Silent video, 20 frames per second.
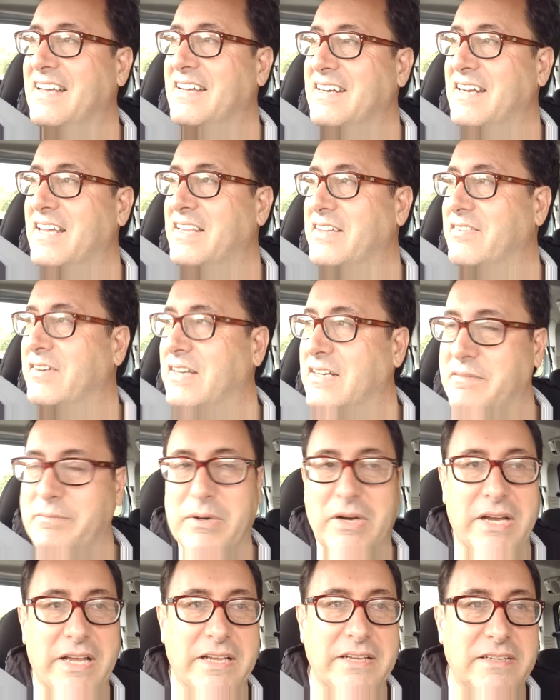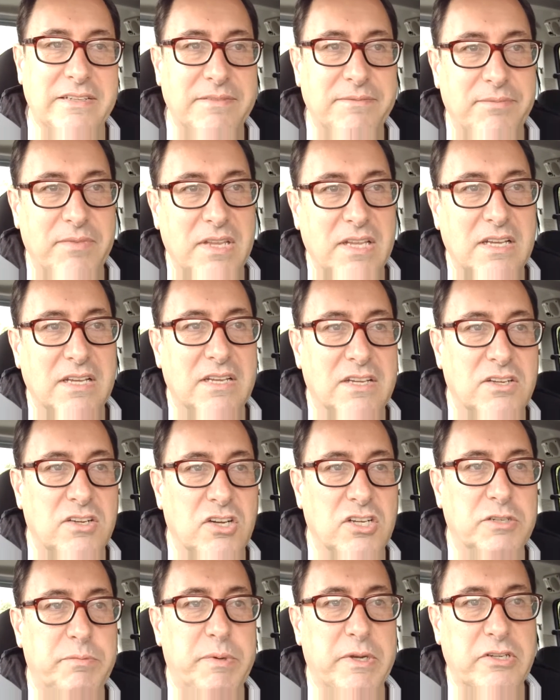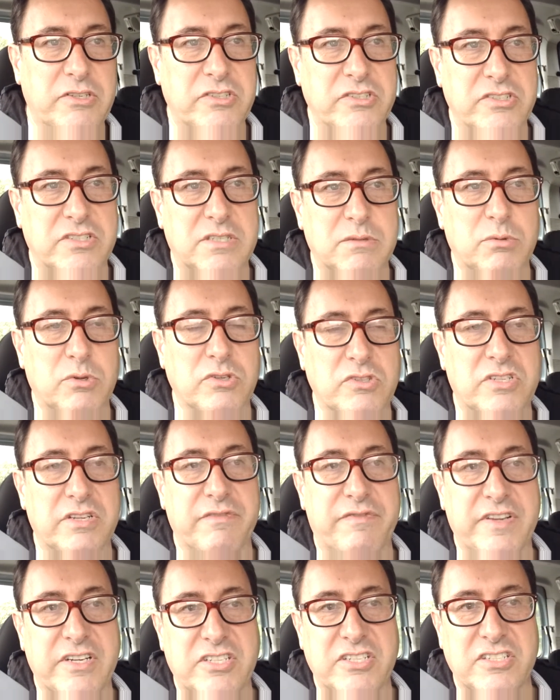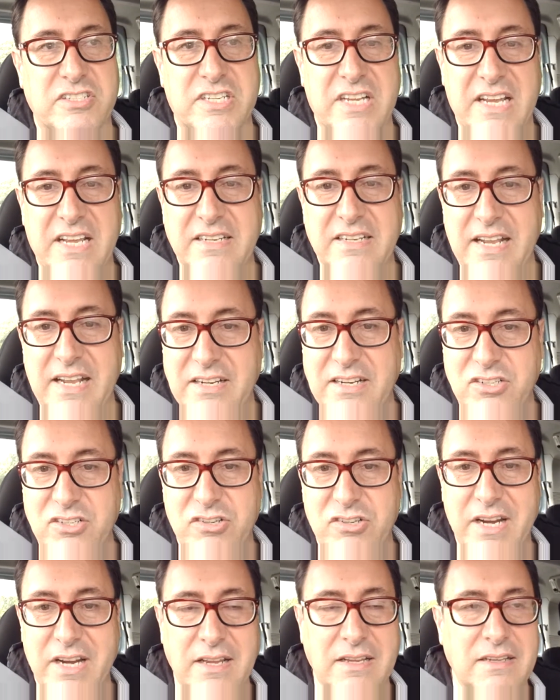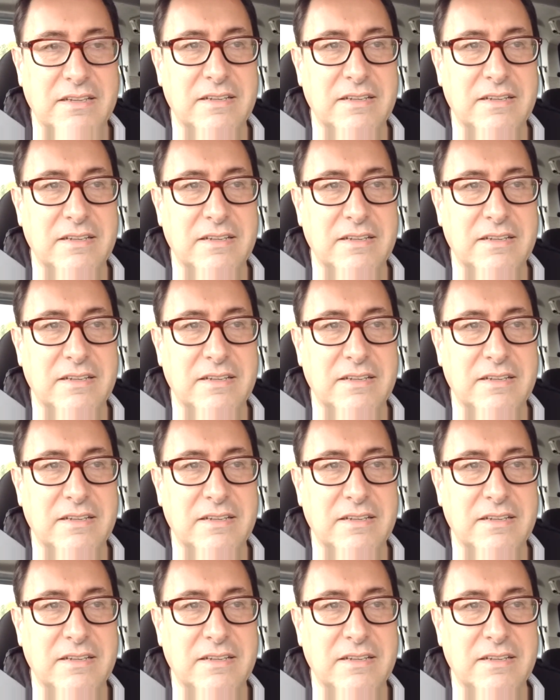Another one of my contributions towards efficiency in dentistry.